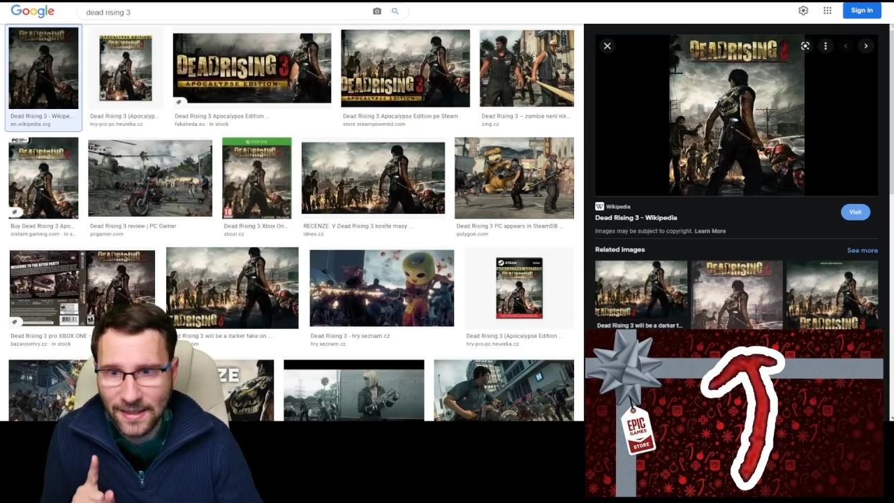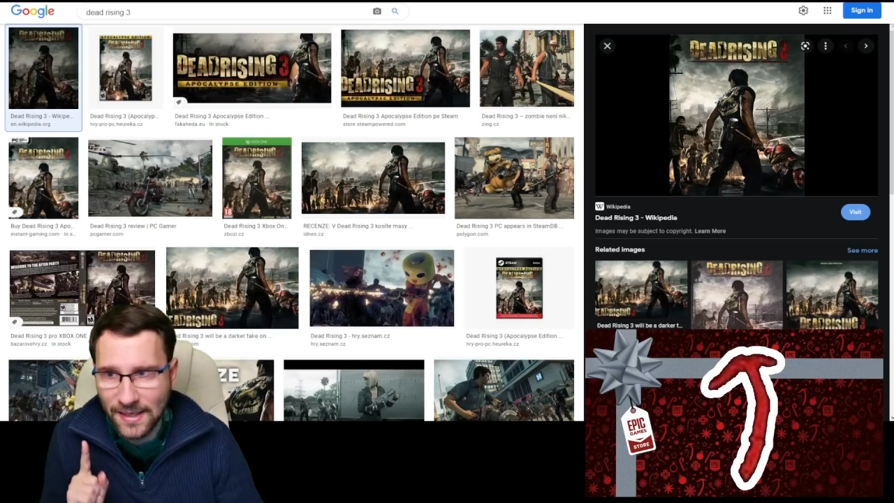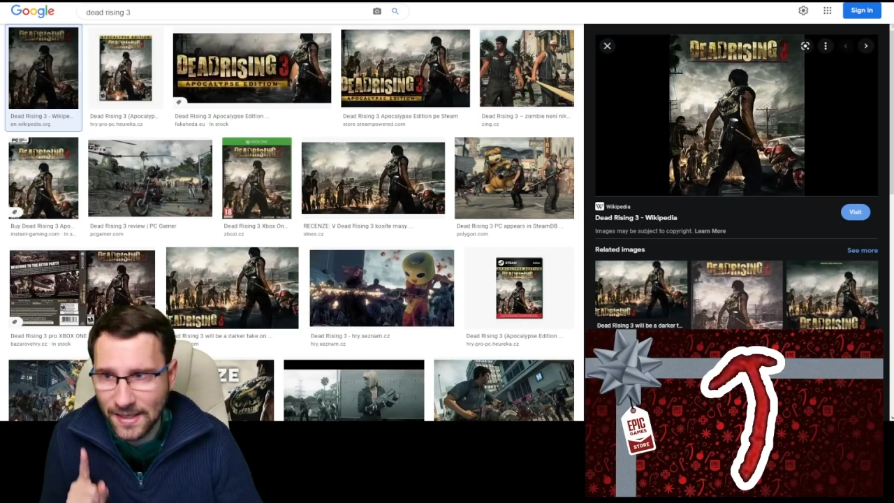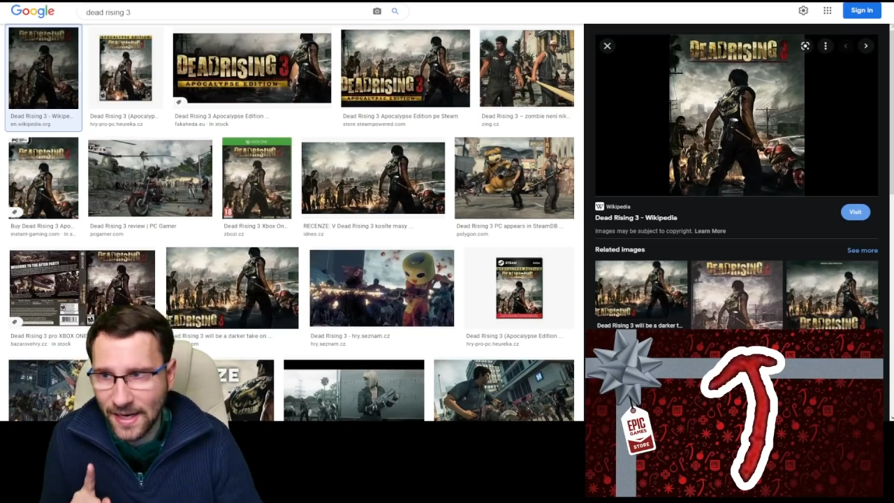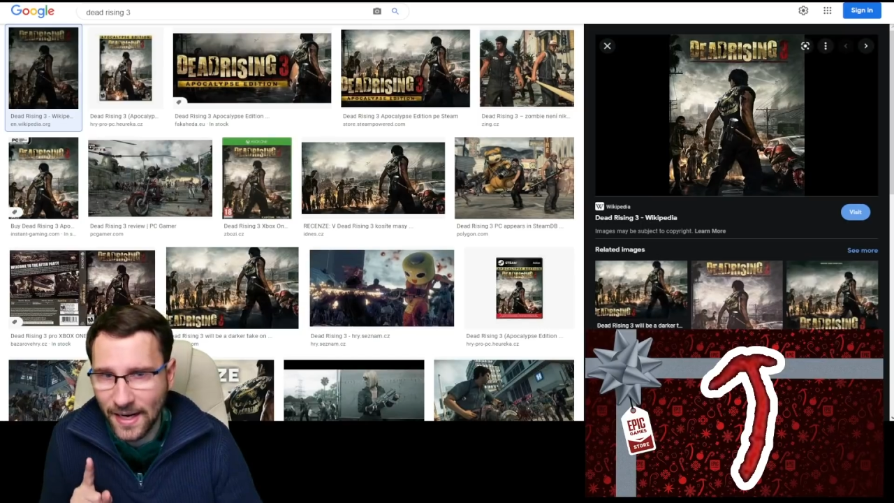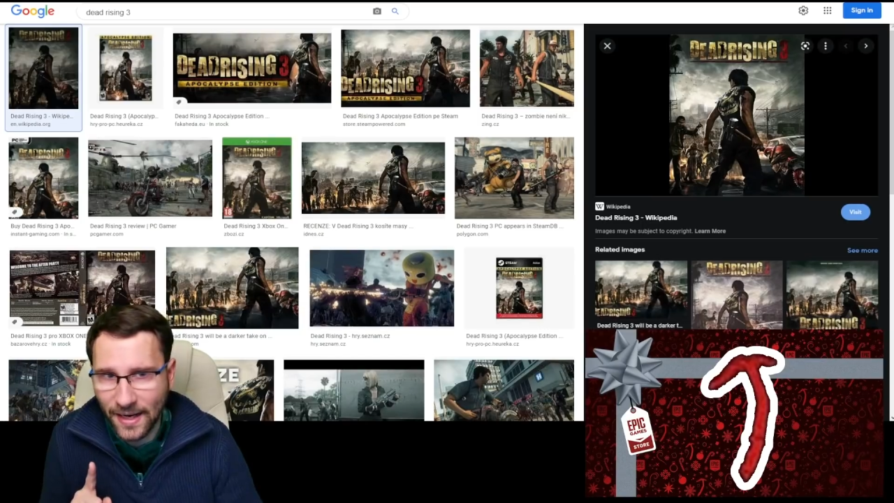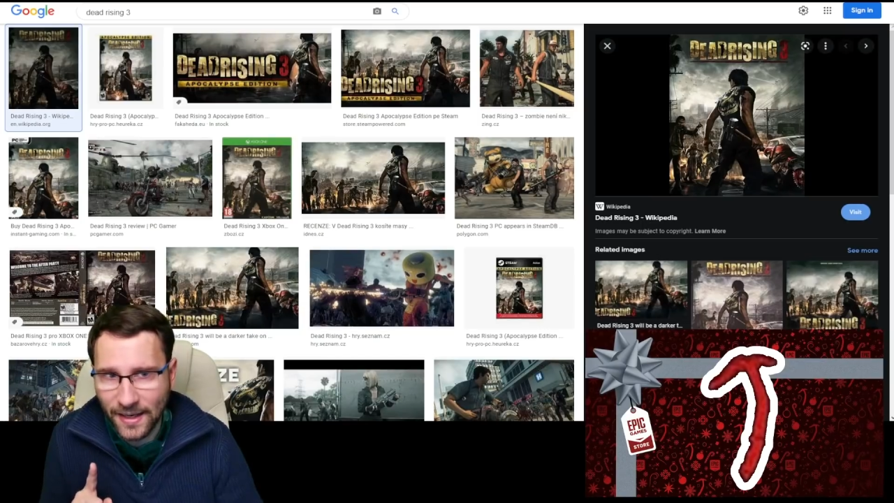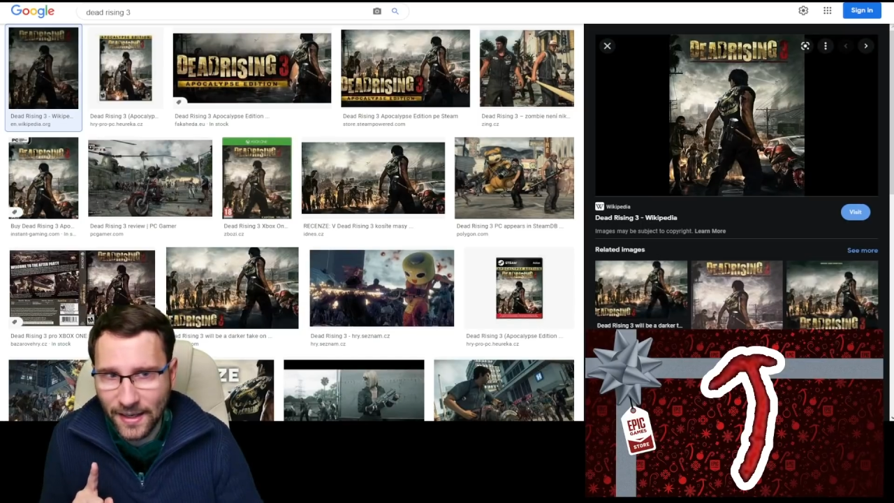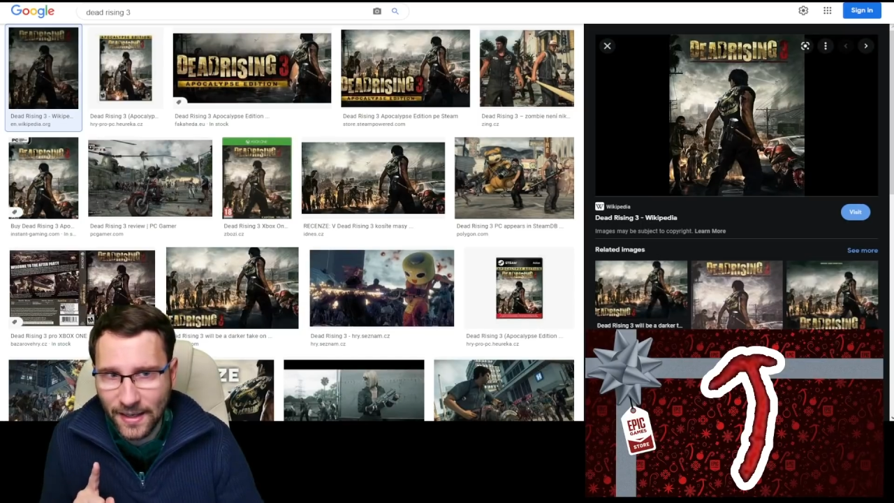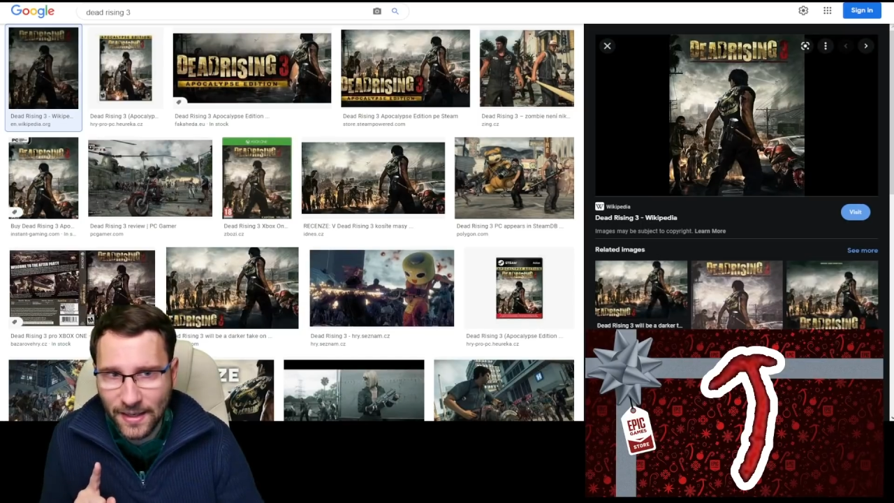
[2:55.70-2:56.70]
in there
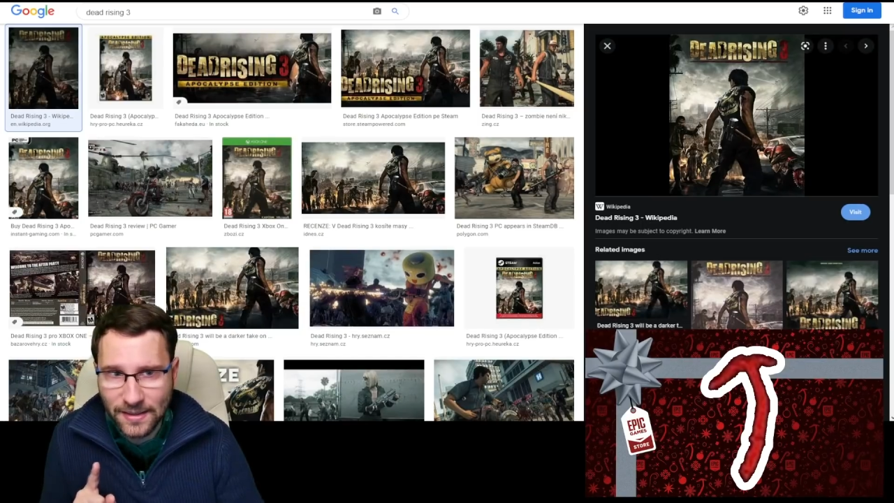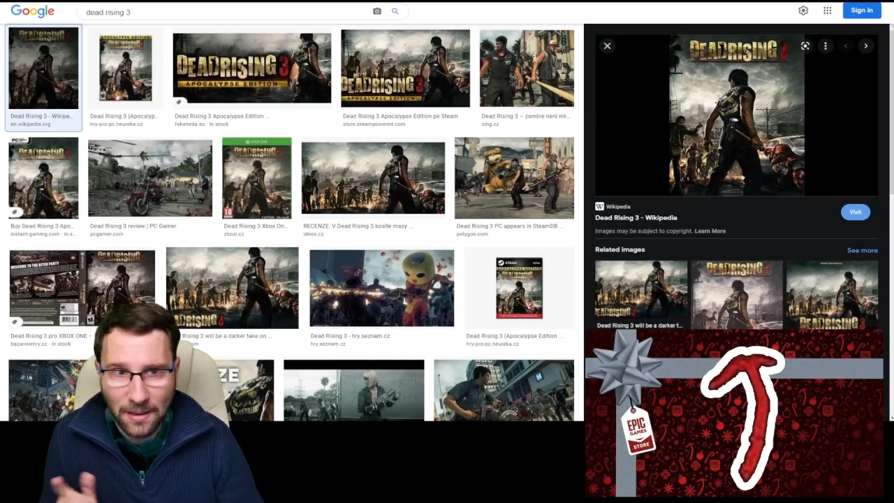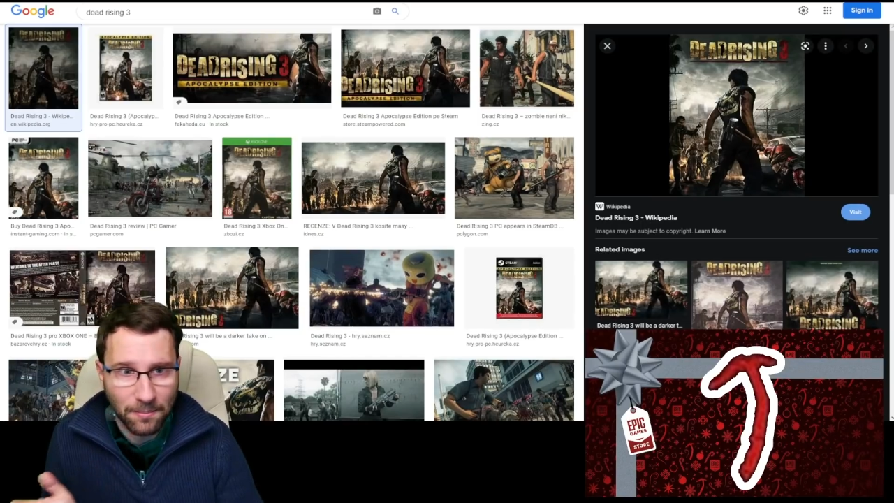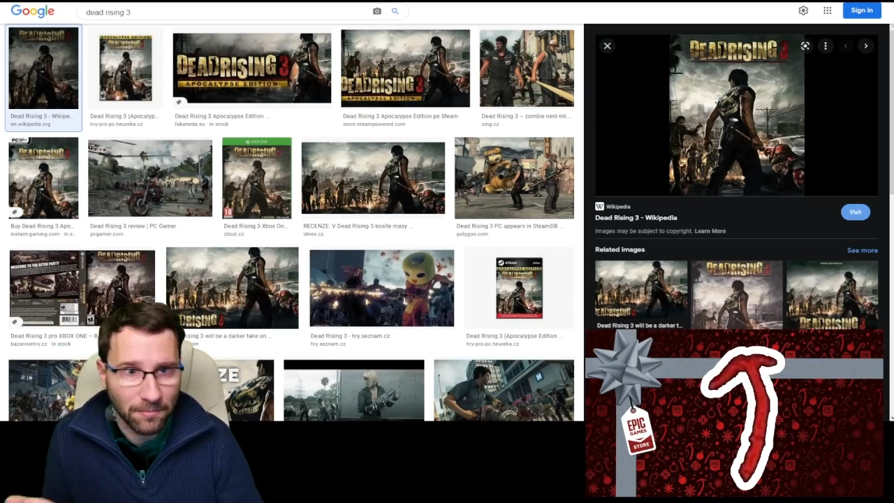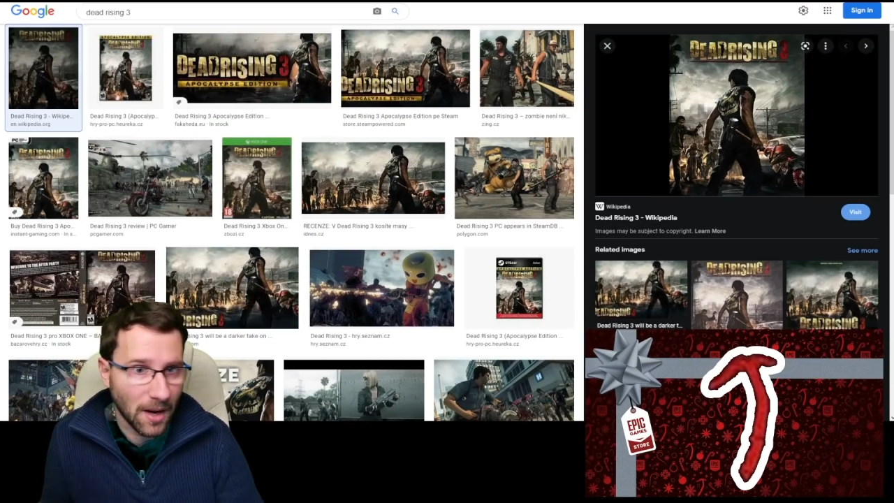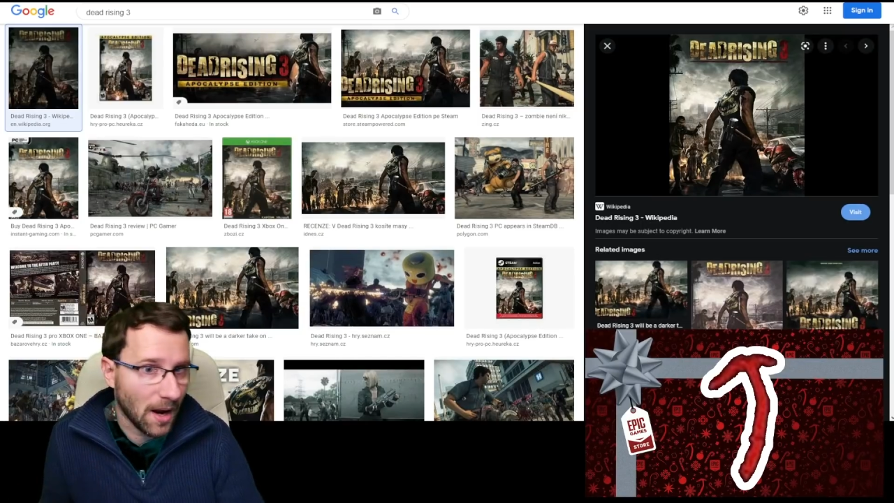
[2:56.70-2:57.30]
some